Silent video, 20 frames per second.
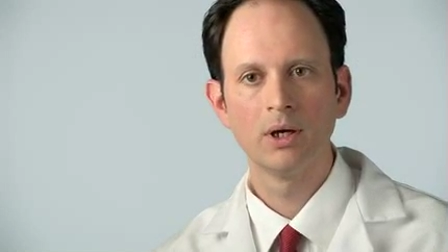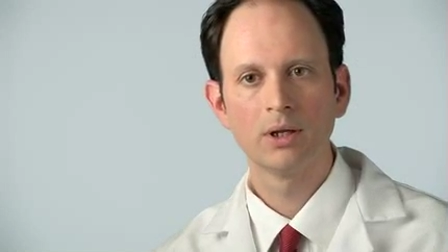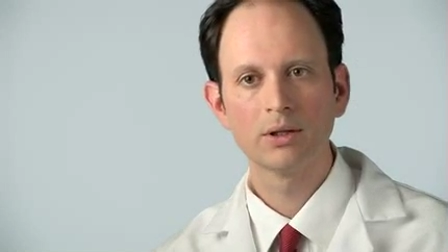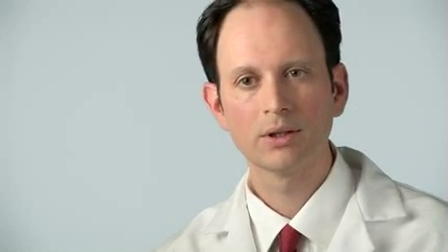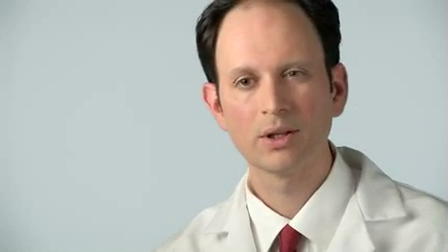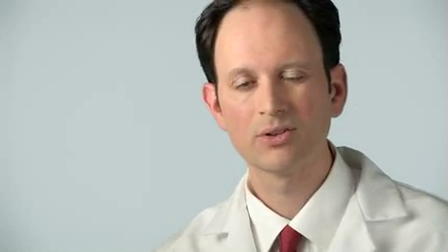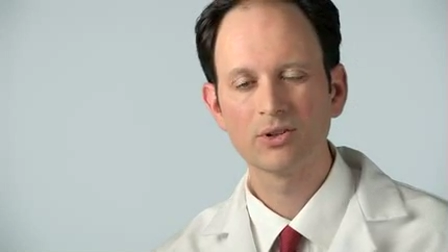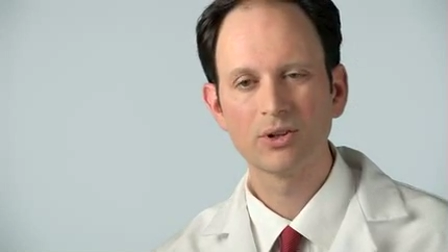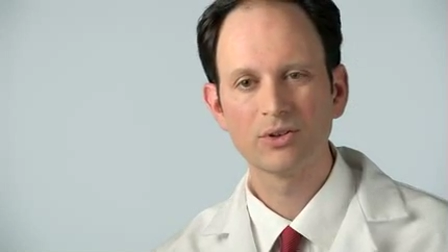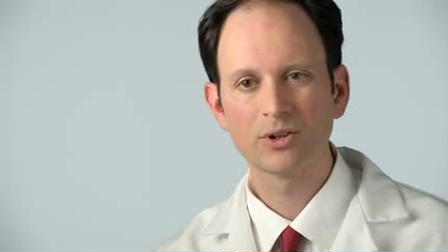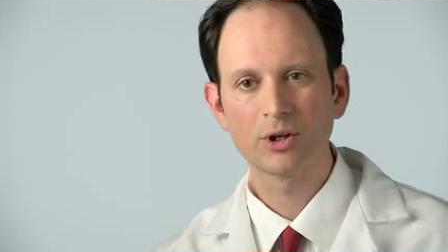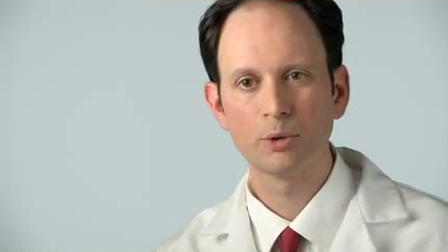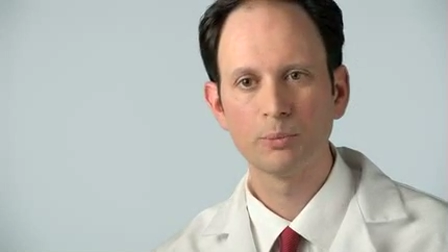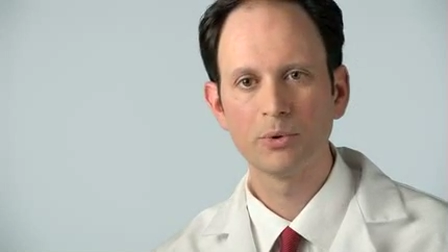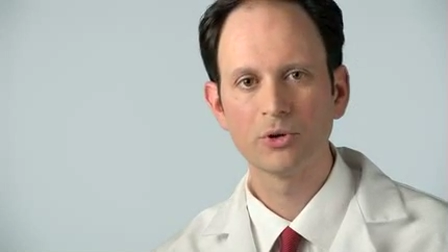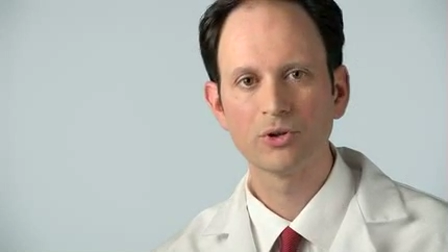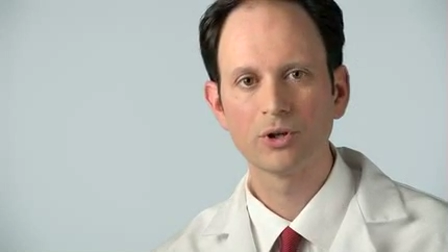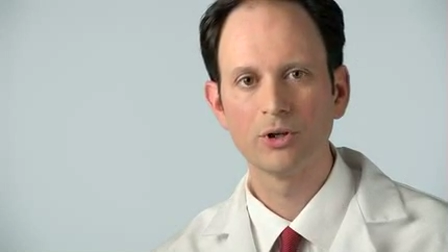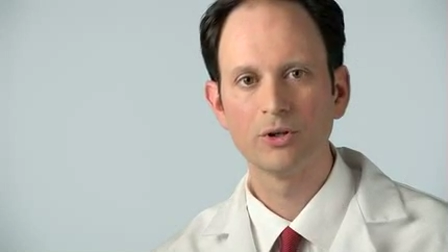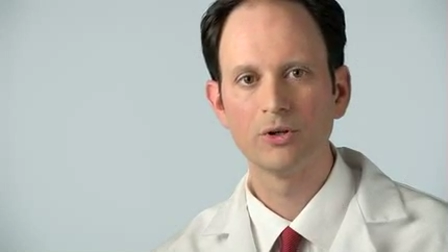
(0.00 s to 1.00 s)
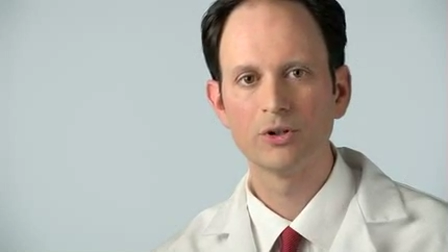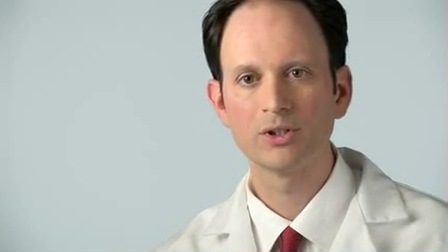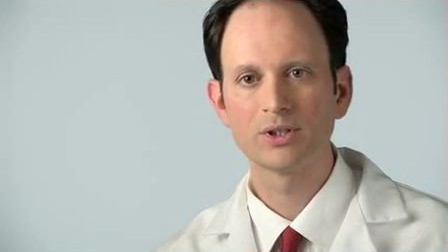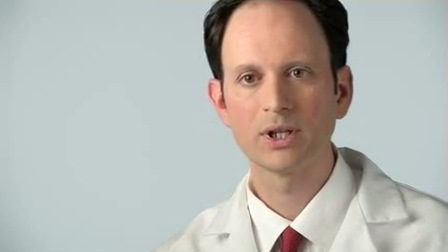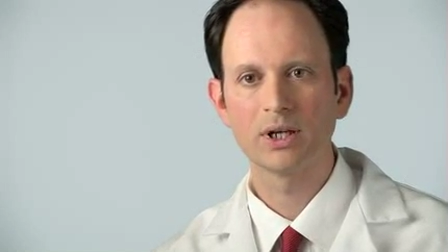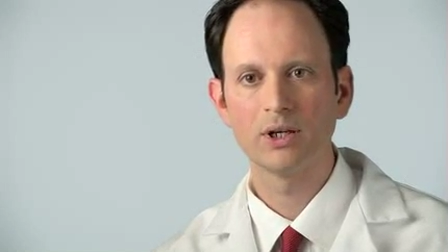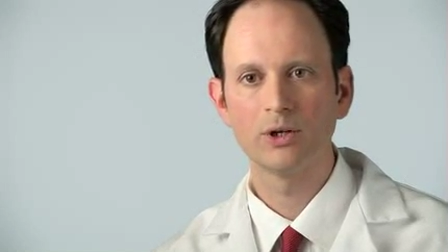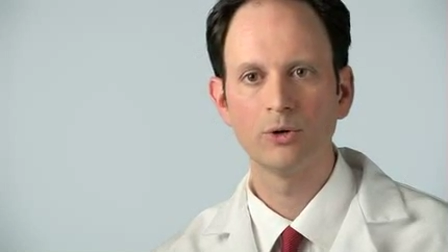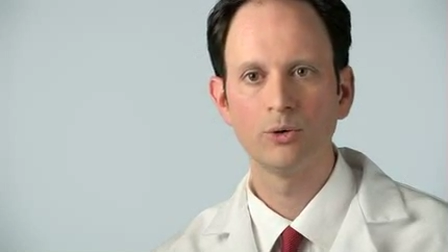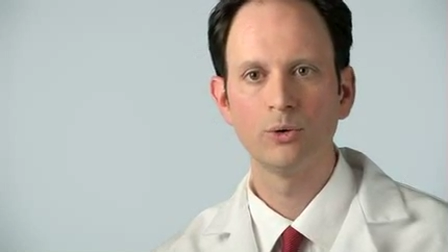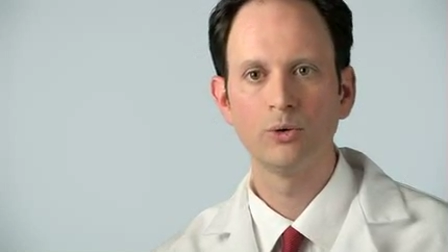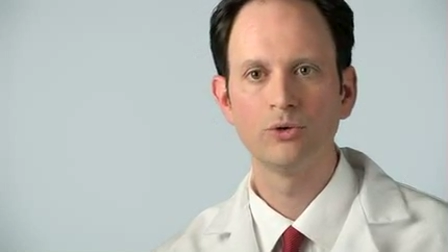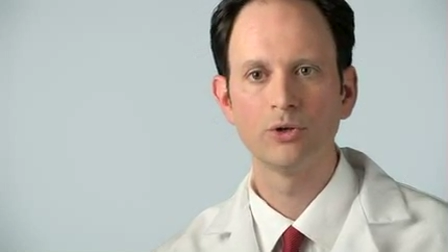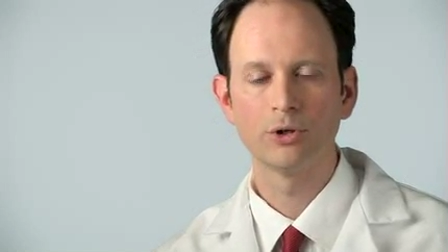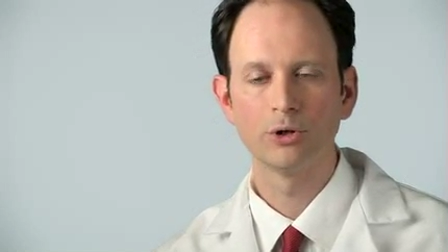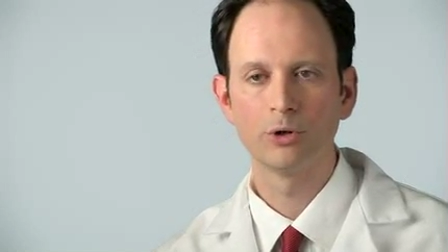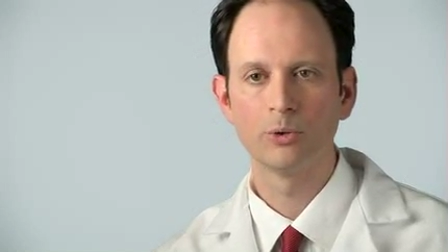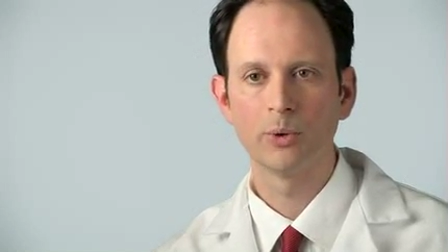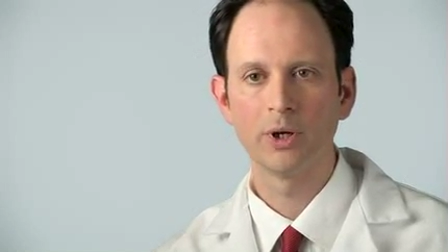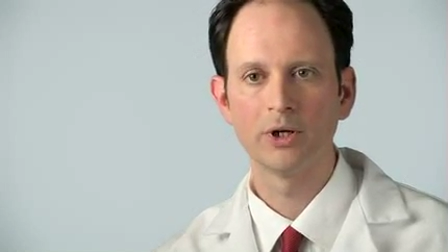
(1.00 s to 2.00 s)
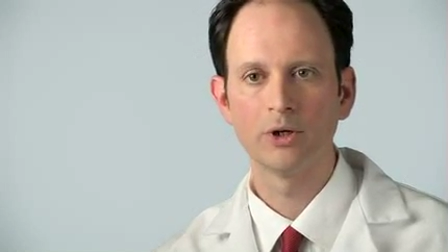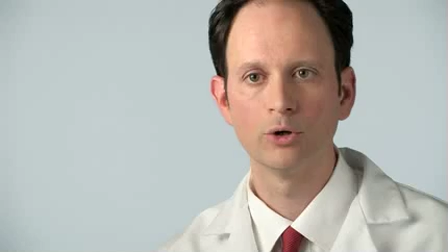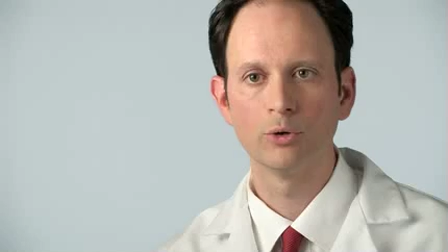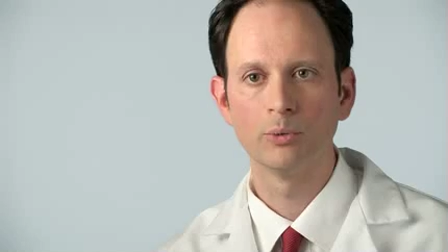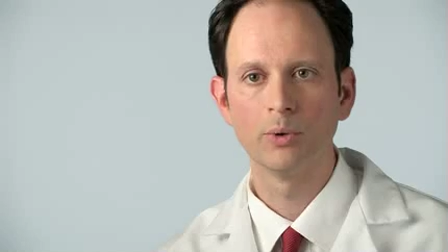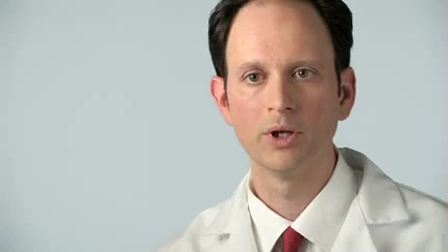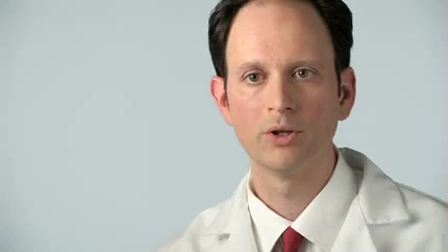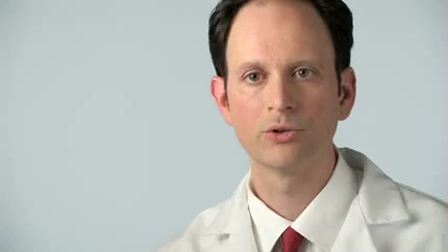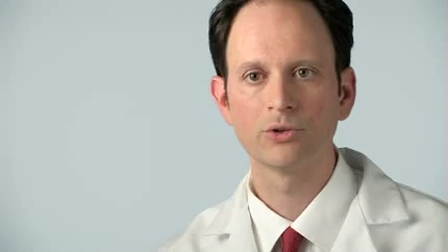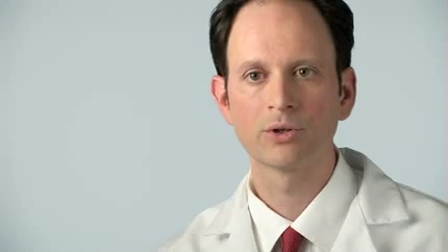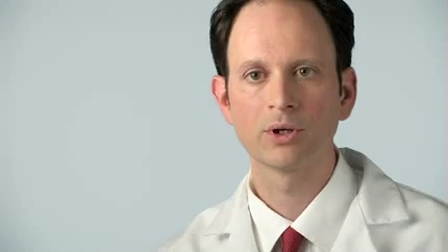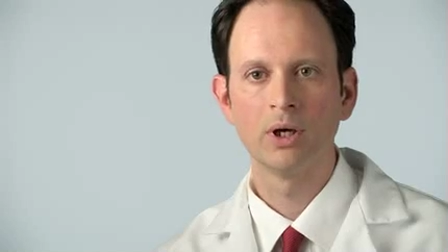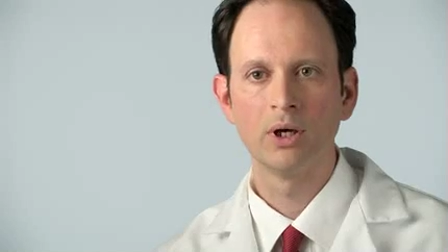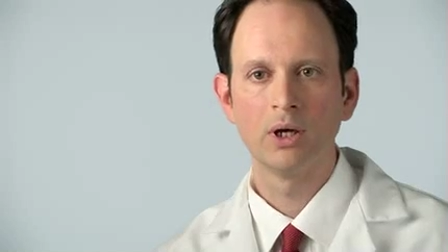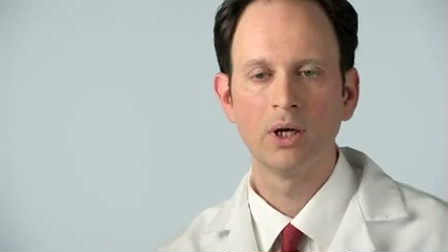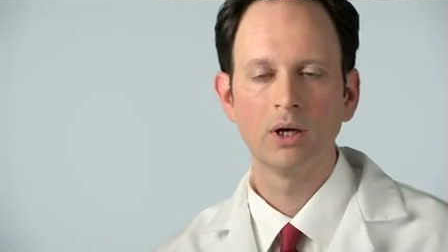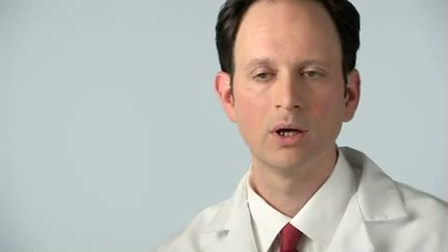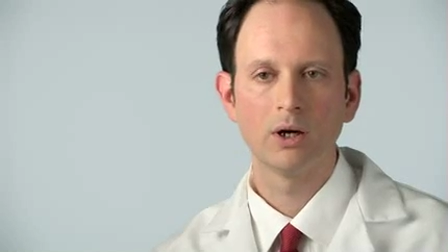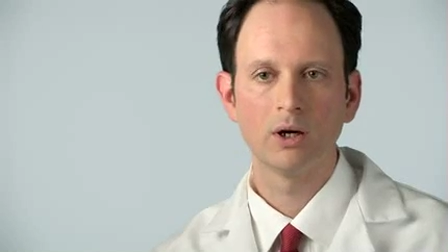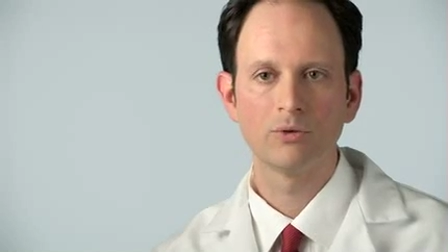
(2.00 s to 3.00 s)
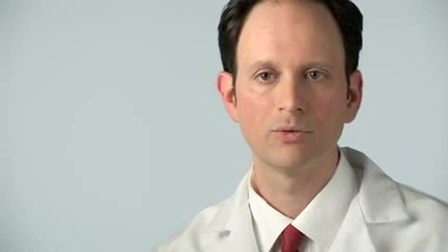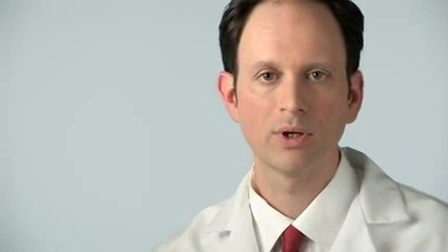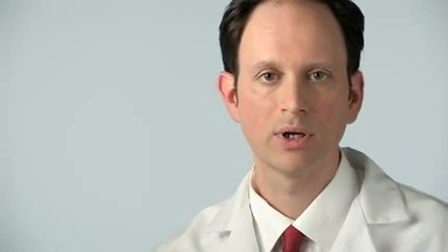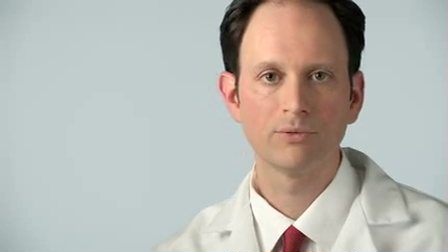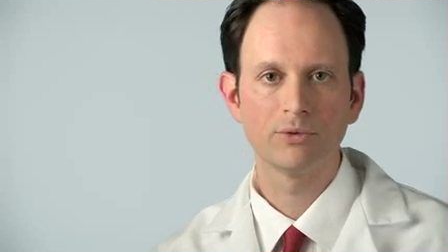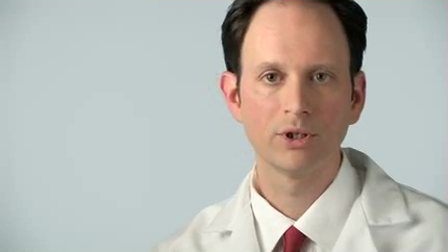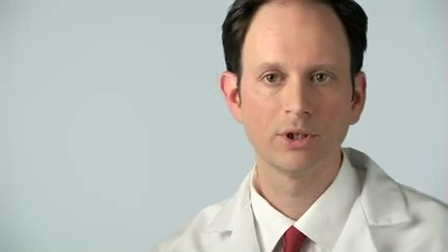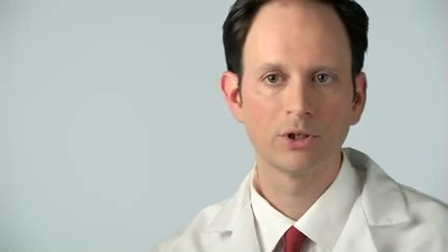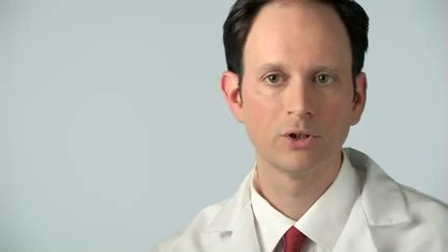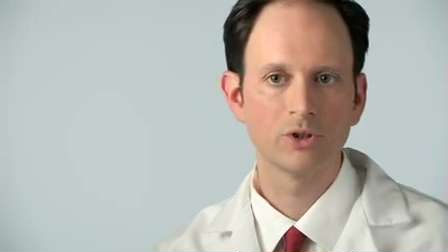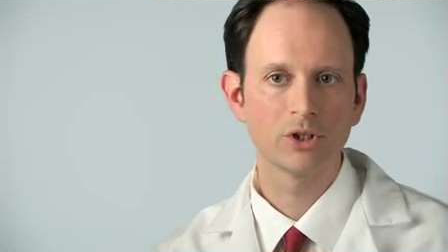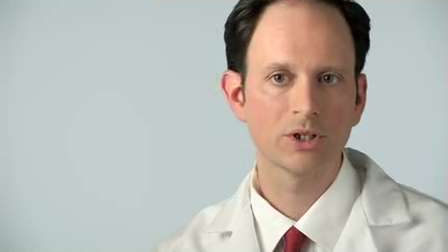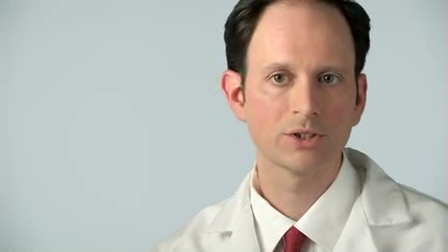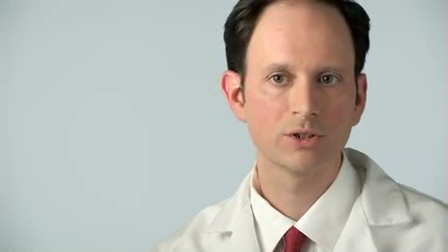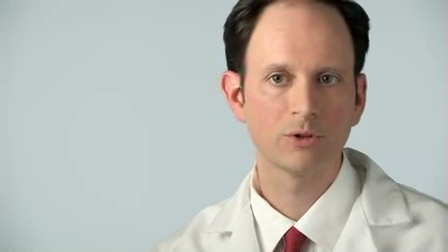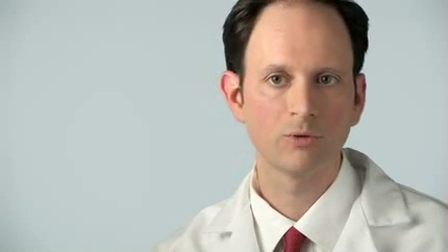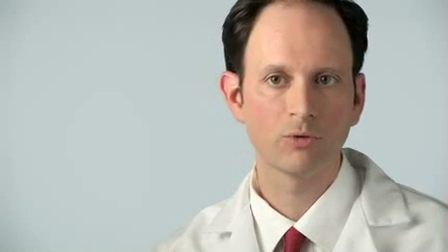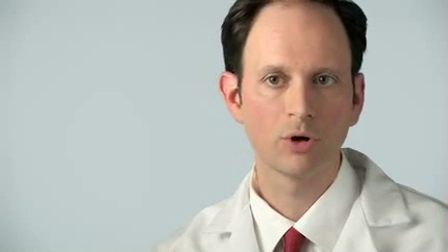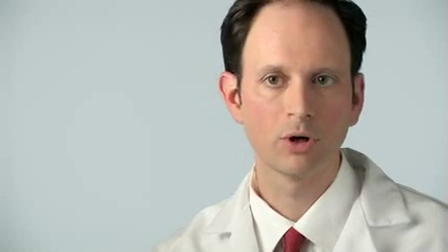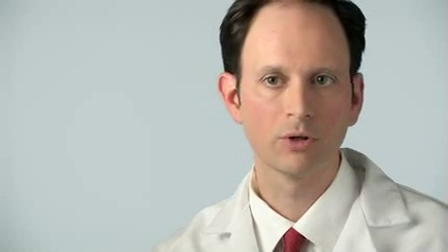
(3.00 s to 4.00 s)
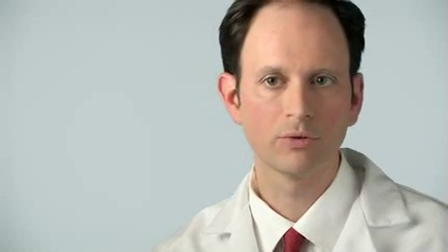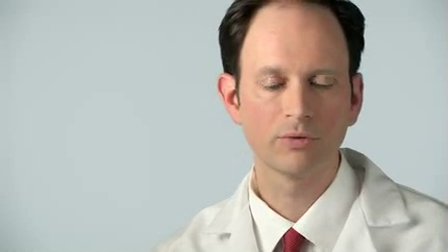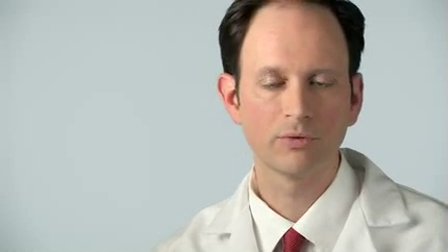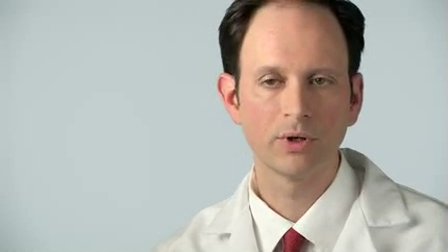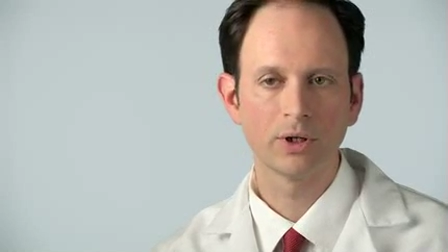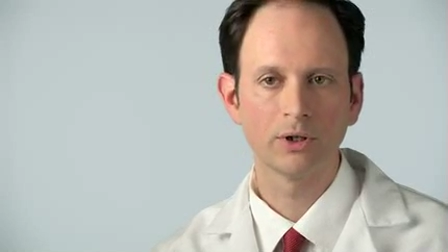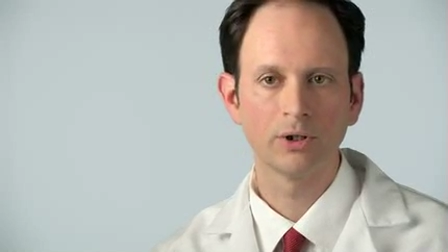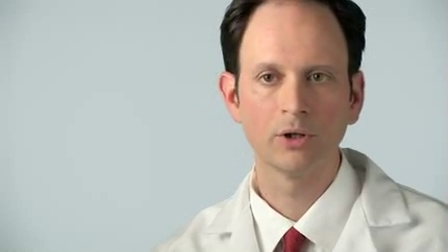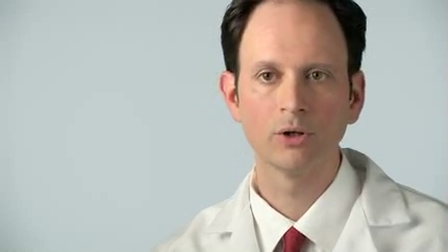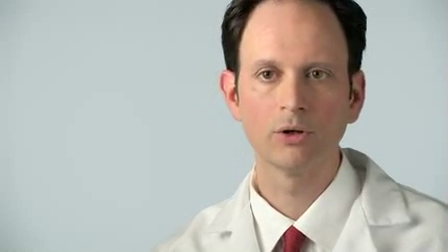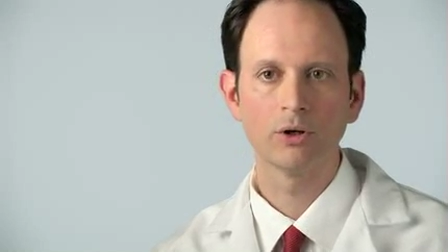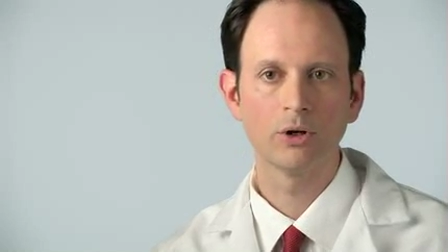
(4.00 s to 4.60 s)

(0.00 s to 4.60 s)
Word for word: Does this help us understand who's at a greater risk of having congestive heart failure,